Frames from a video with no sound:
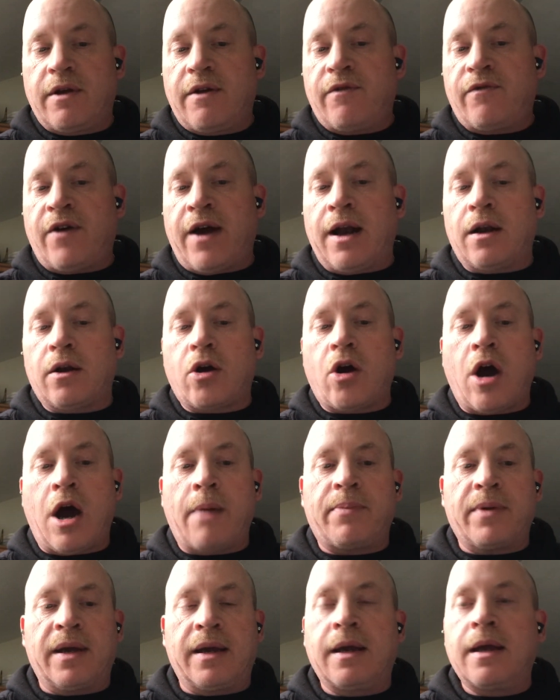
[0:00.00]
final
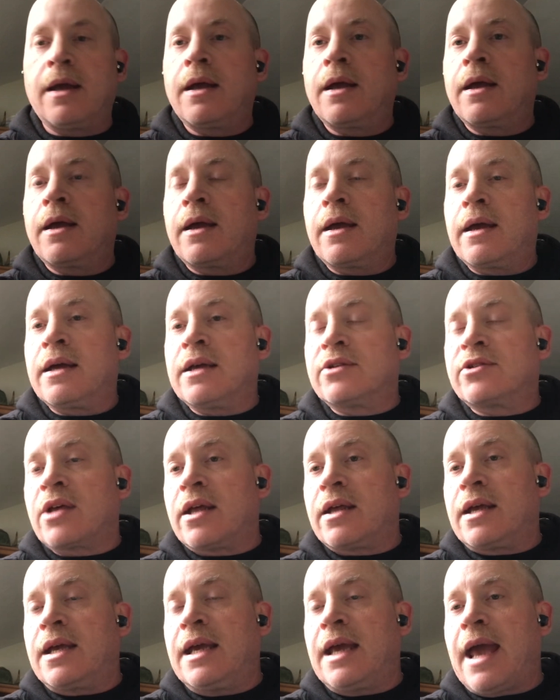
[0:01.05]
copy, is
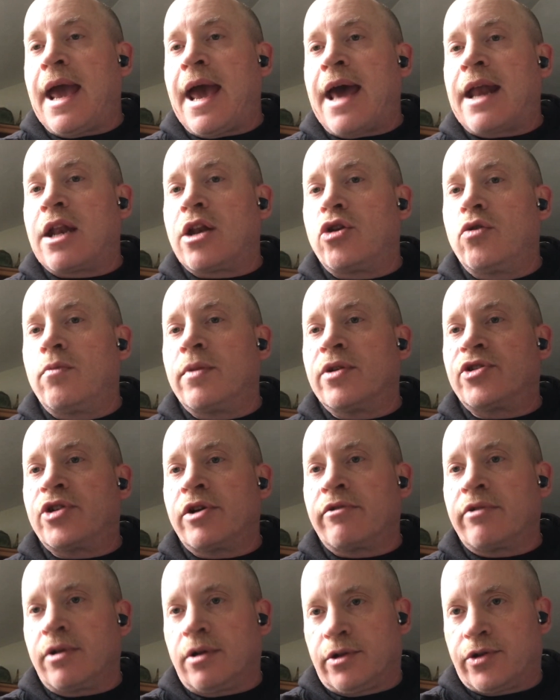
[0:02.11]
that he added new
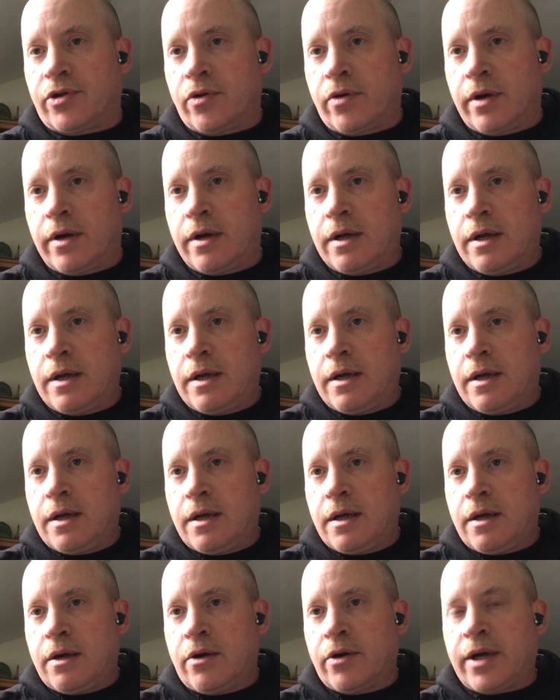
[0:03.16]
material to it.
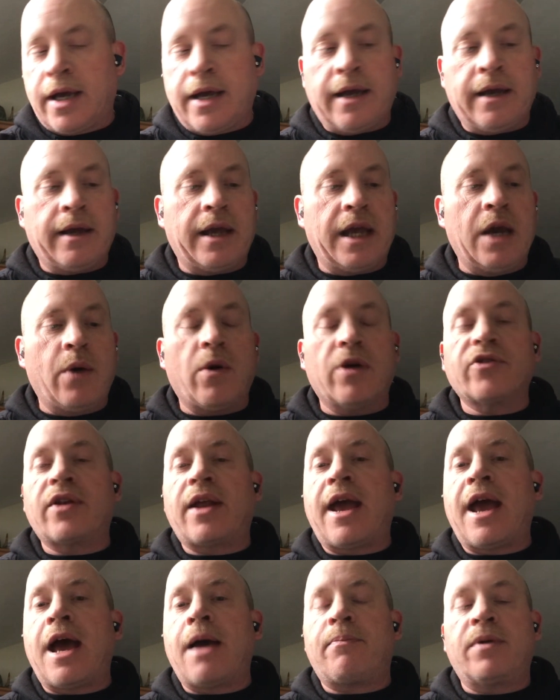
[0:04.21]
Okay, he wasn't
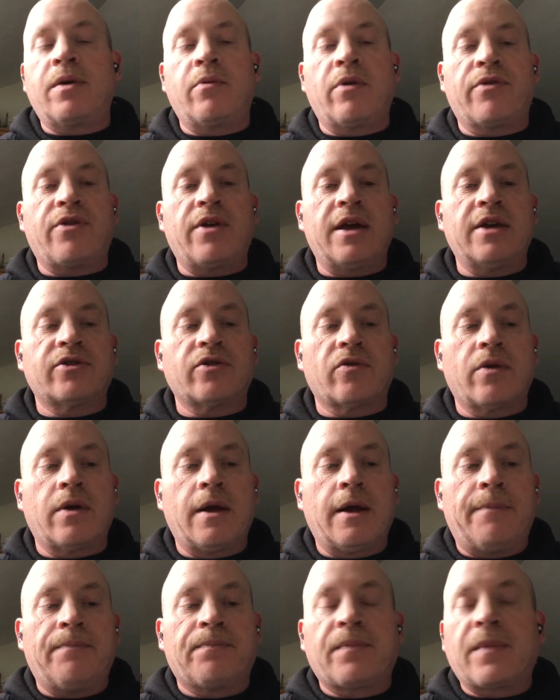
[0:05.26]
happy with his
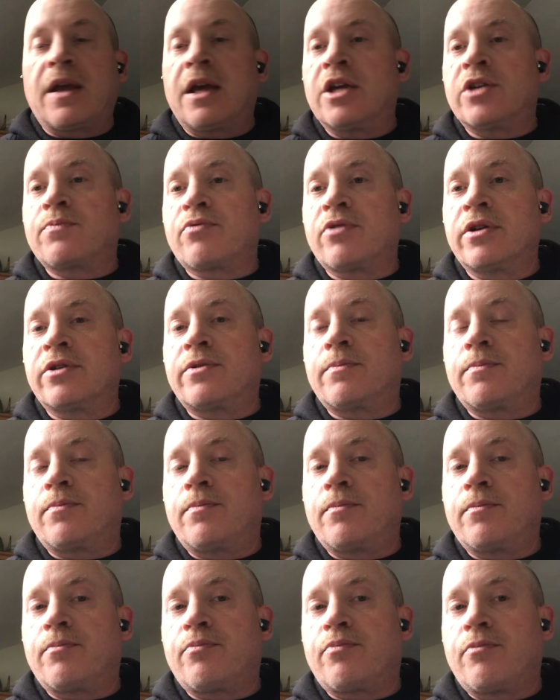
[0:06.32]
his print
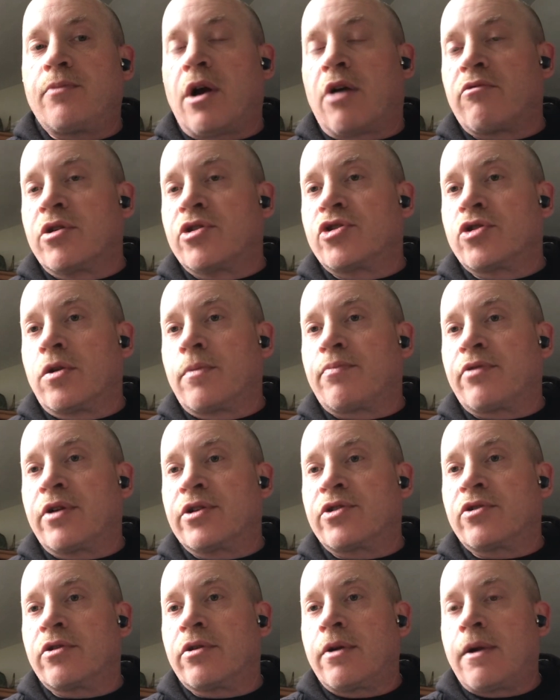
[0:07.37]
original
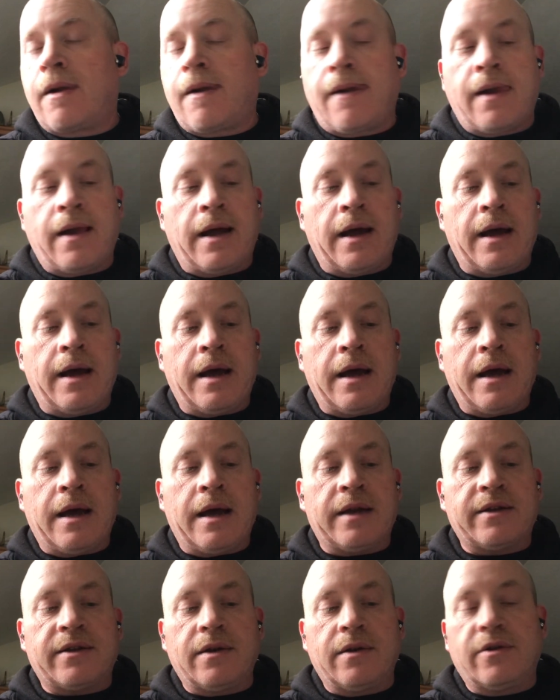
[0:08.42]
printer
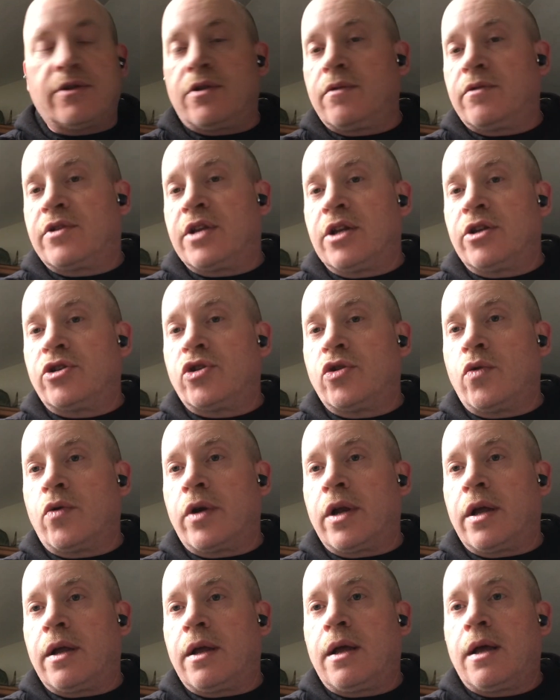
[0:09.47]
uh, didn't do
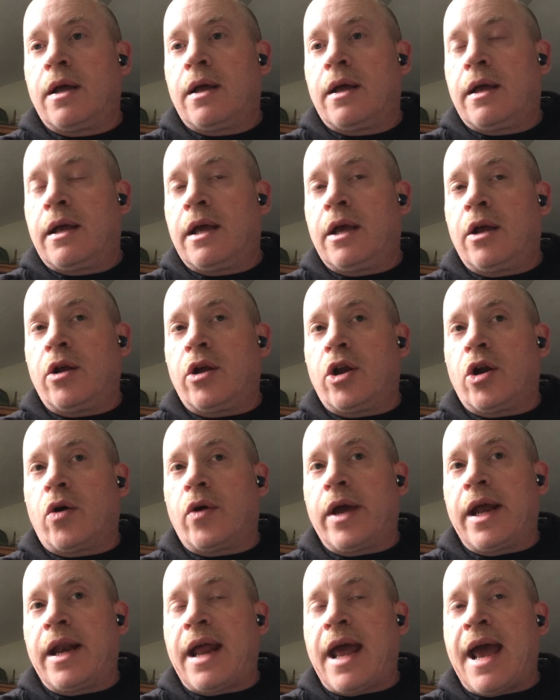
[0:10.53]
what he, he, you know,
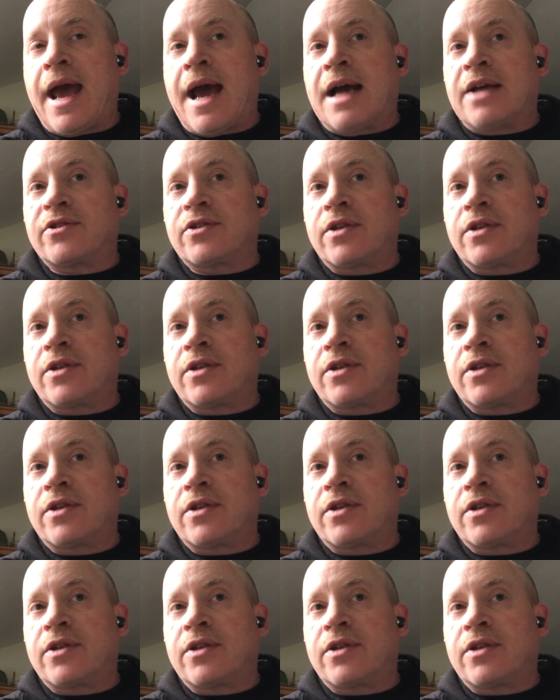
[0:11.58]
he had asked.